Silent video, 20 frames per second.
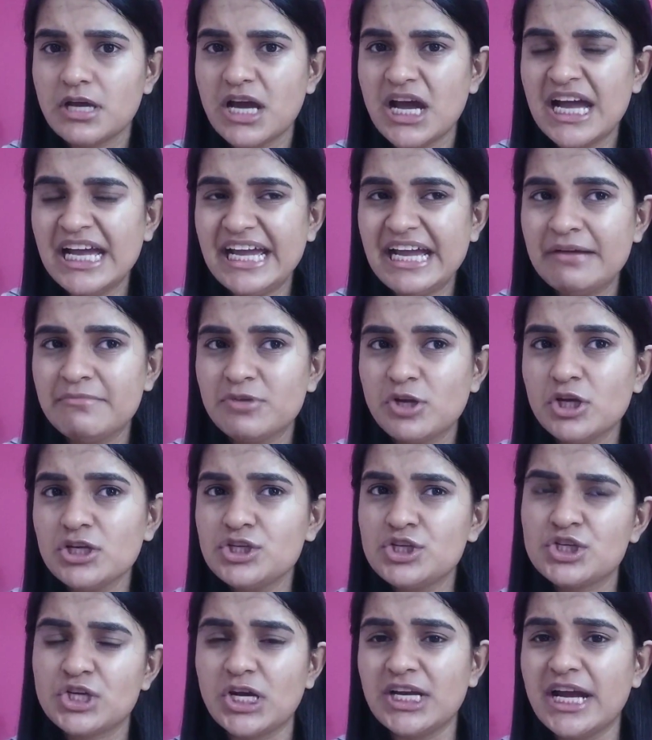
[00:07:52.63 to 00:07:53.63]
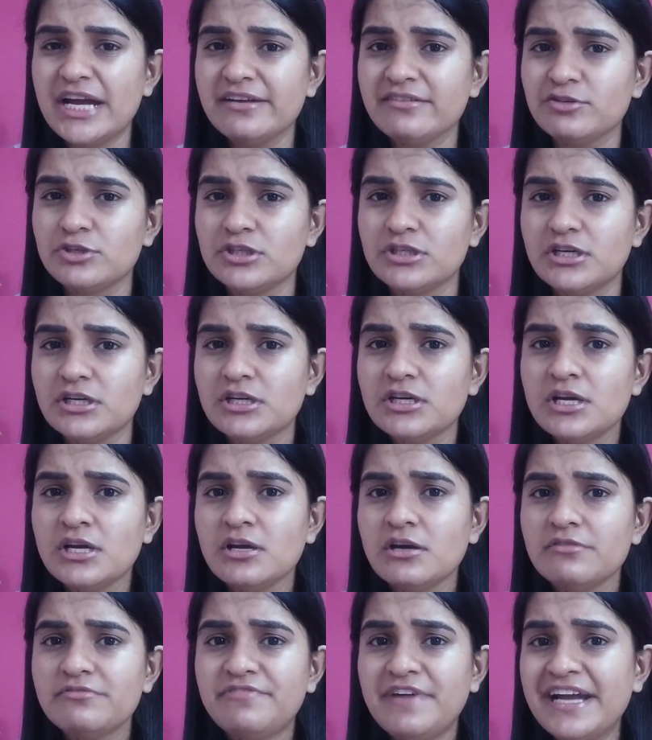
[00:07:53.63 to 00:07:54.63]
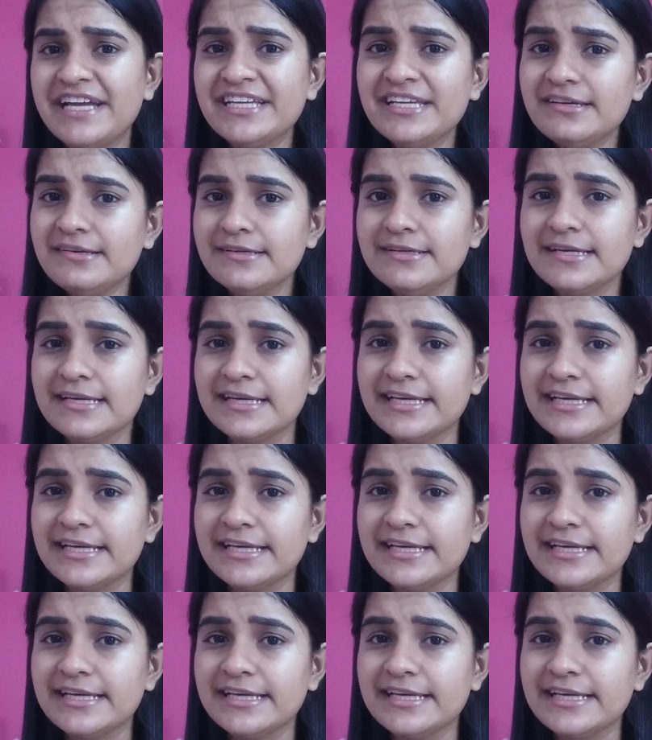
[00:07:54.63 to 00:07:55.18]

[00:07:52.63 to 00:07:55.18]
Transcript: I am not sure. I would find a